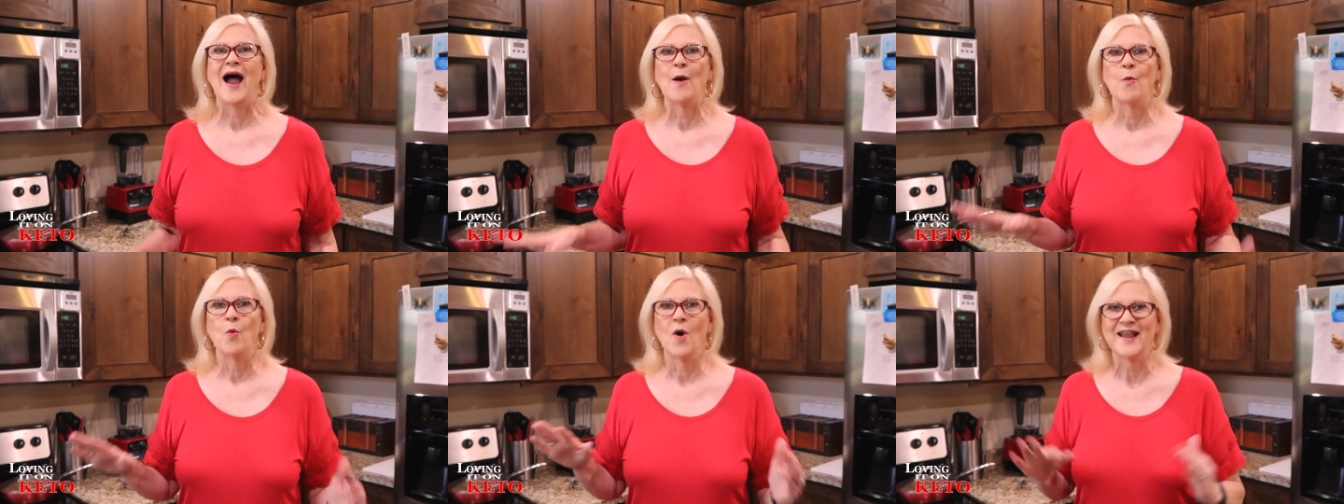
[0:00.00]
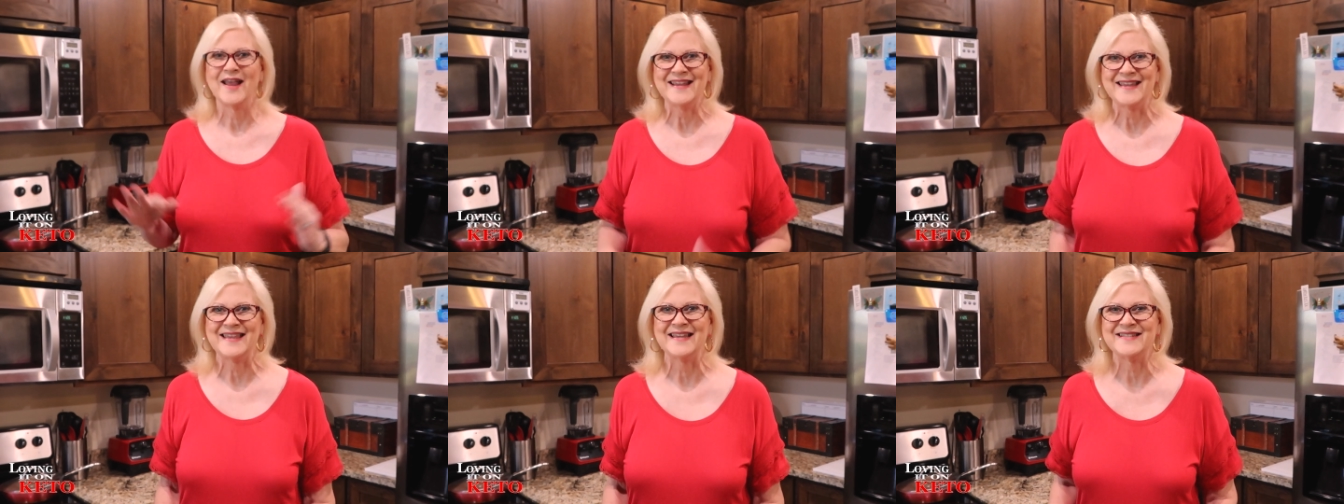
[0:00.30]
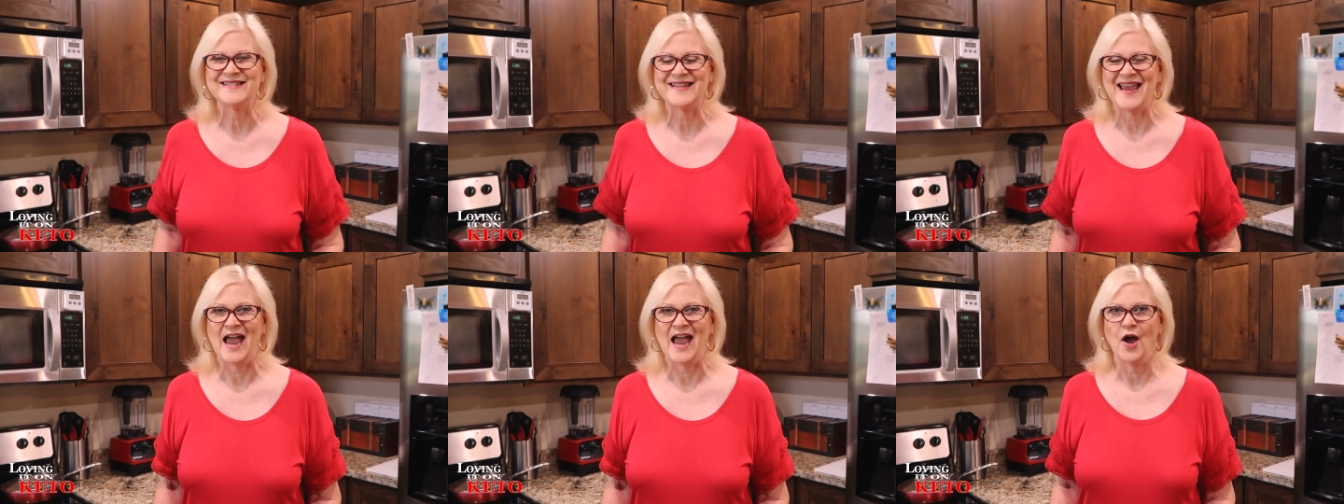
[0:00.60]
I want to
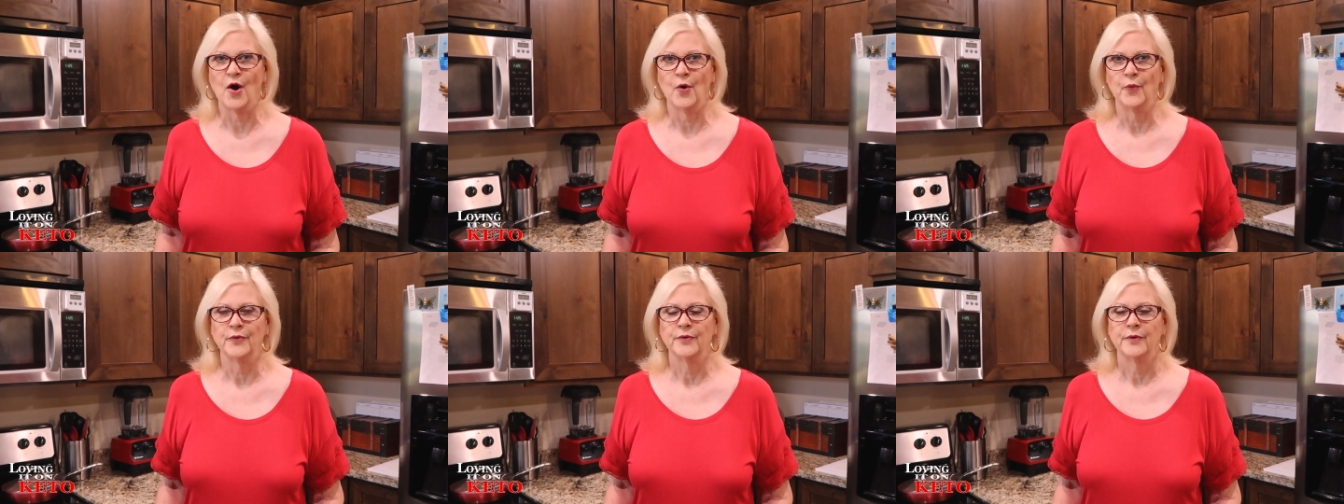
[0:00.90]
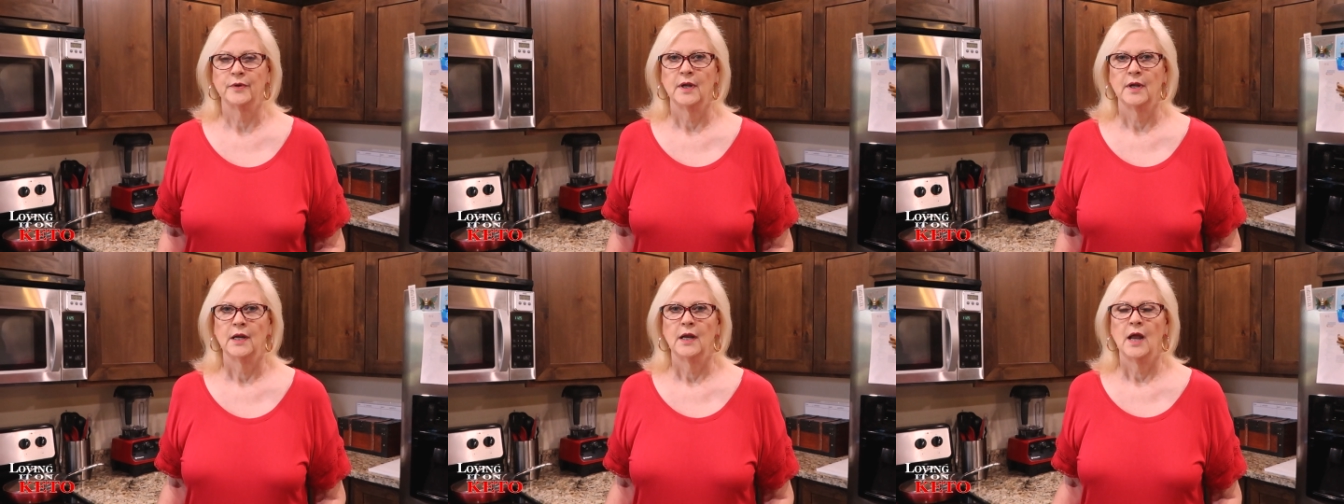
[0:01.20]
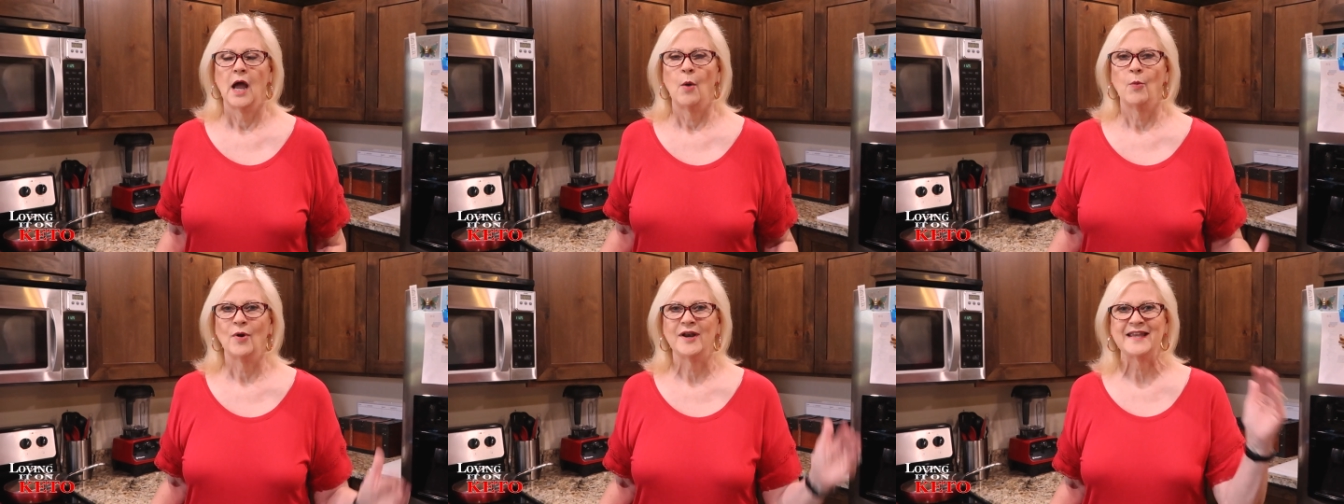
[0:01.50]
get down.
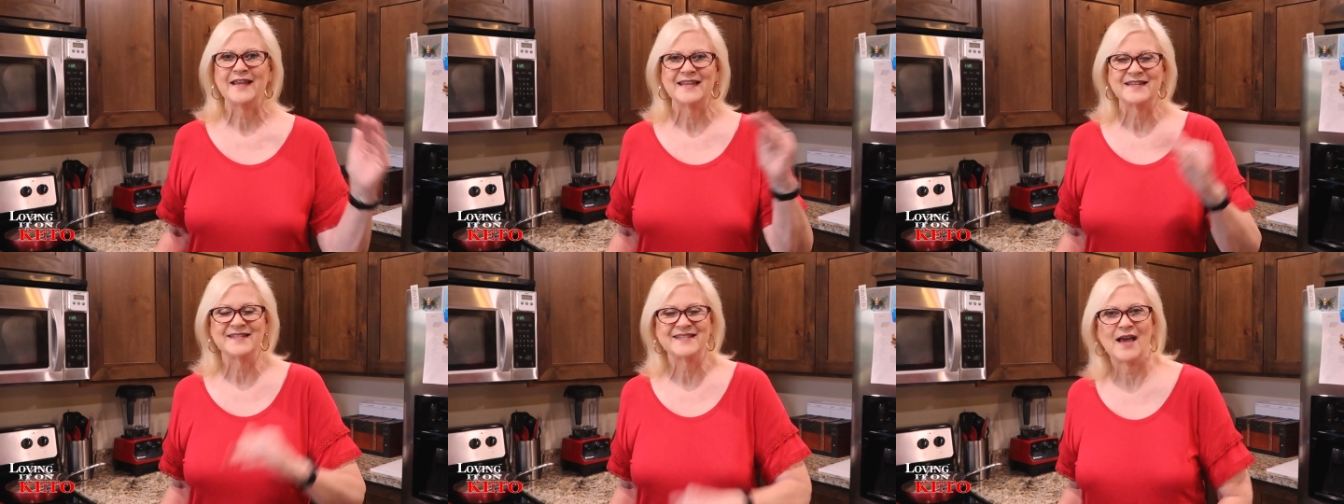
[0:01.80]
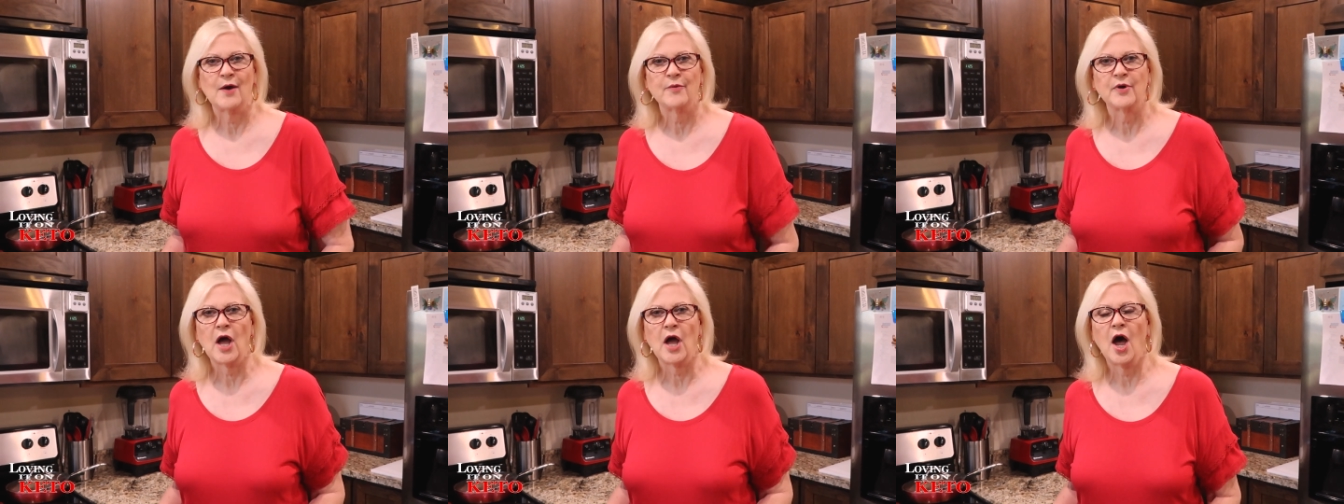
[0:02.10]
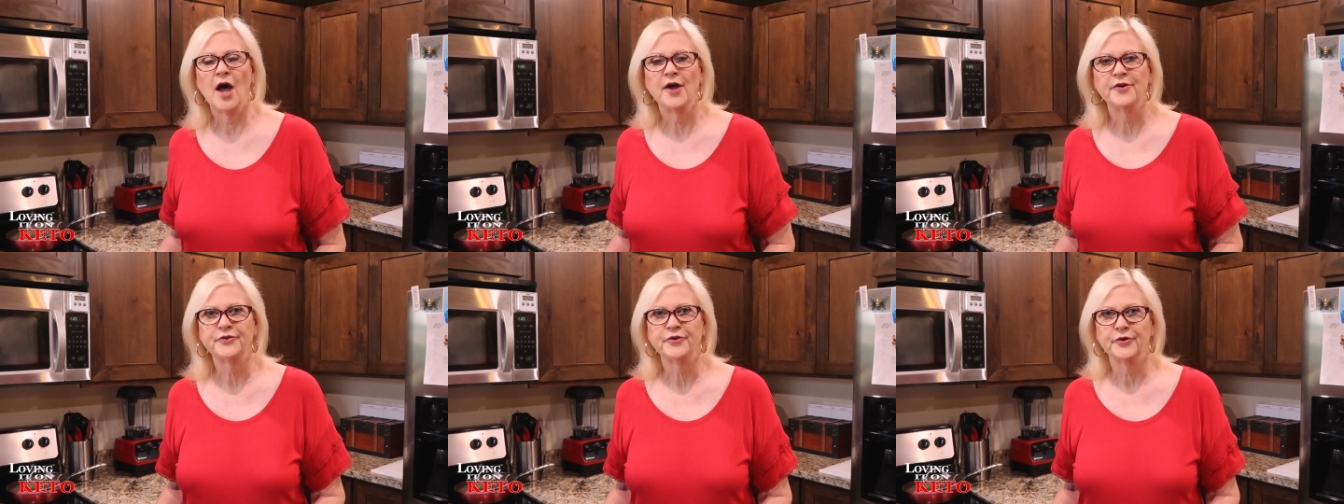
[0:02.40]
I want to get down
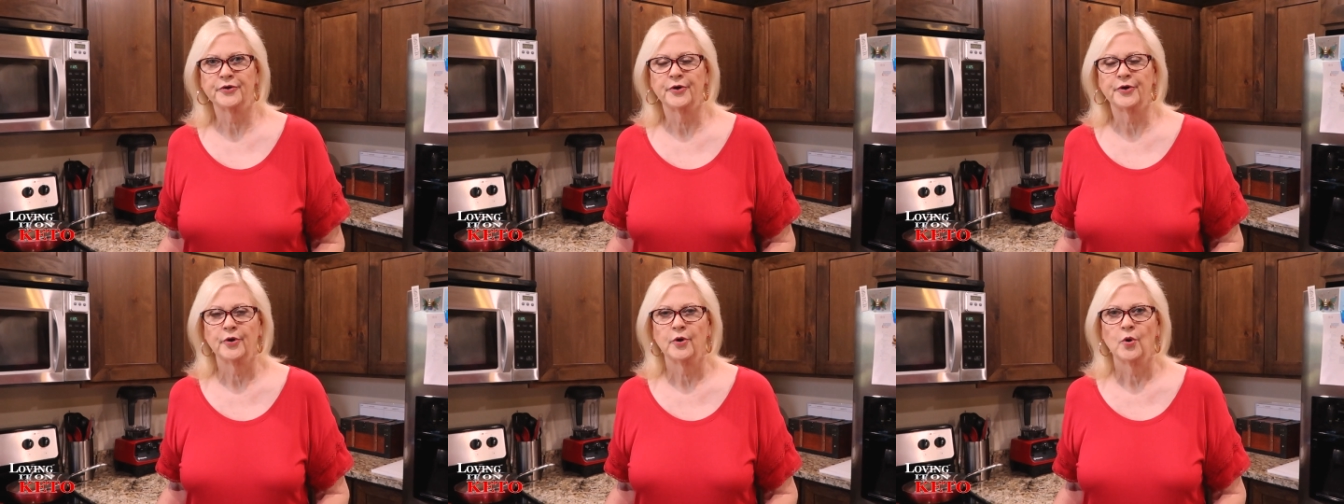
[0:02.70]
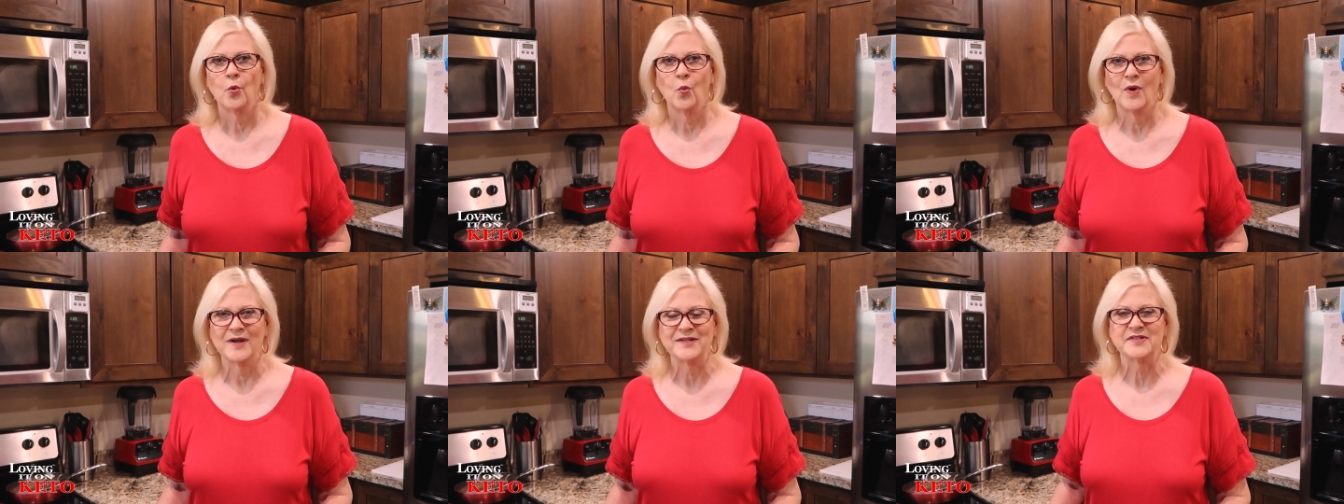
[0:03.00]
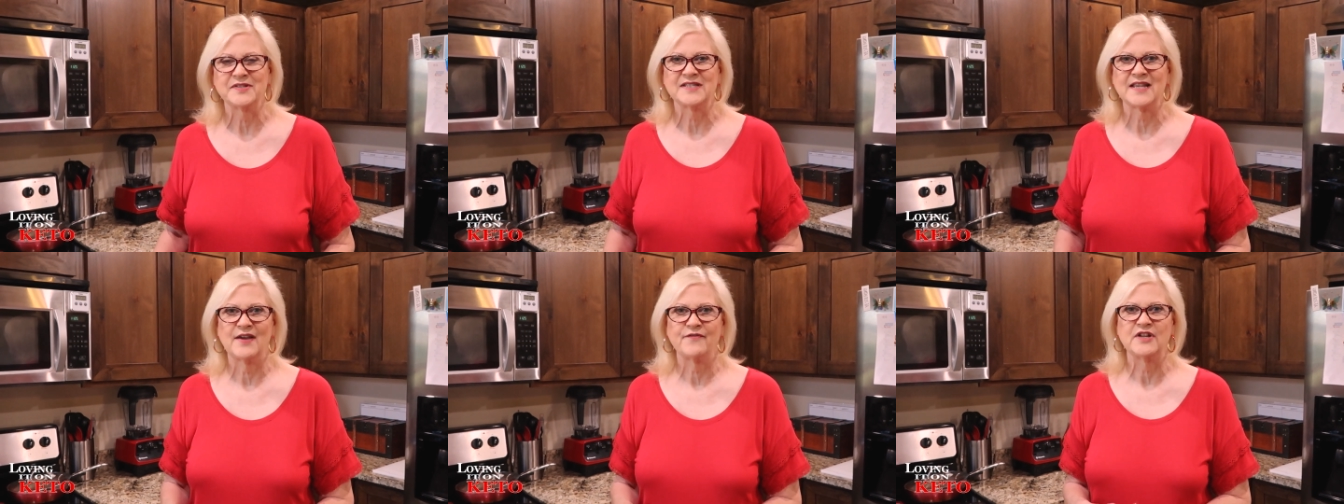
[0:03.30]
under
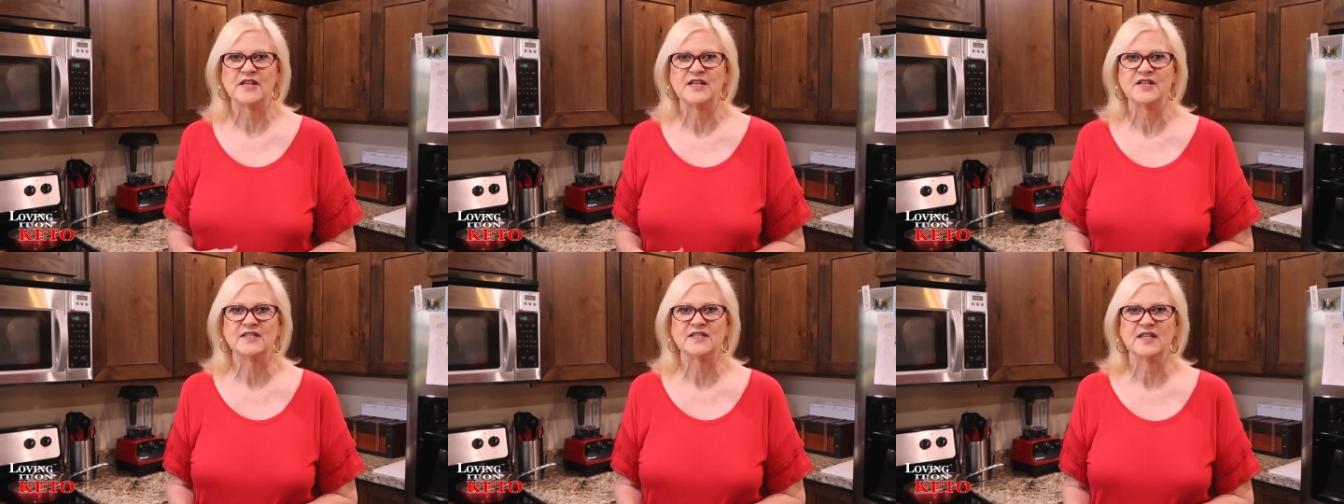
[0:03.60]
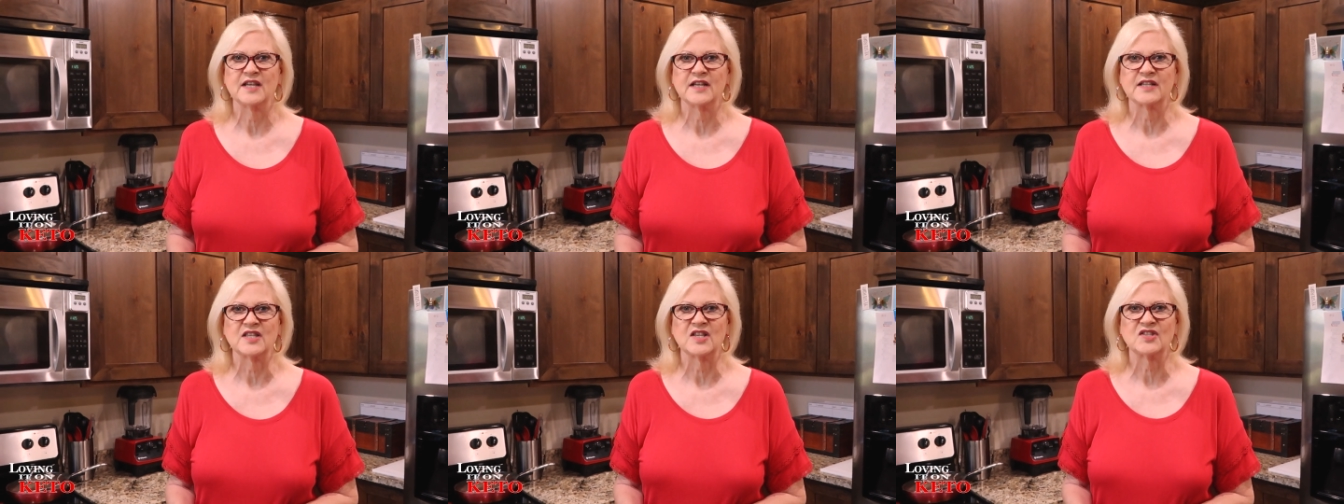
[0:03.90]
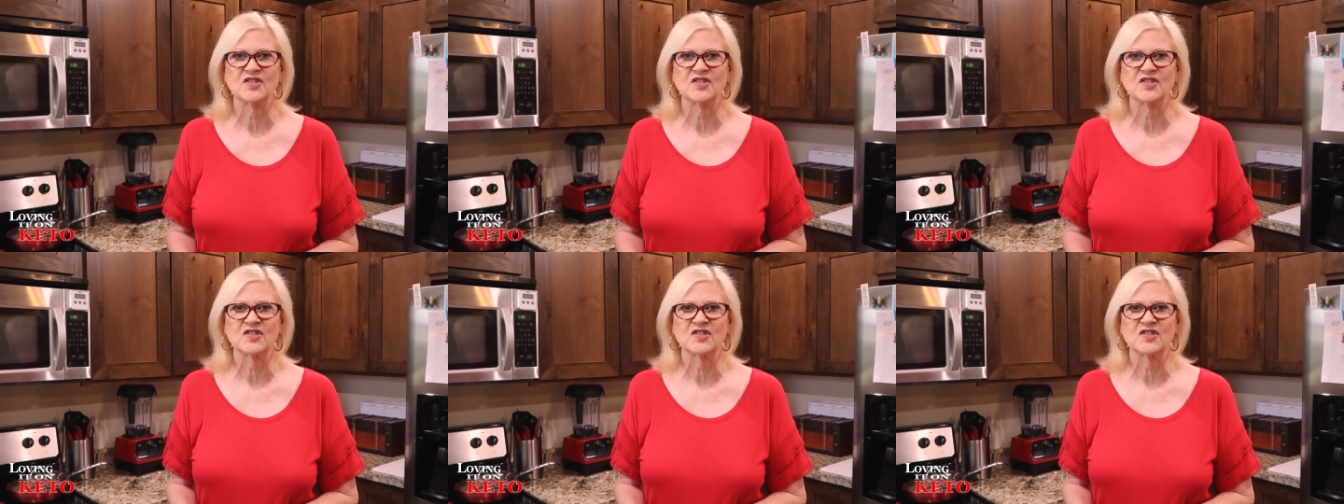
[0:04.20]
176.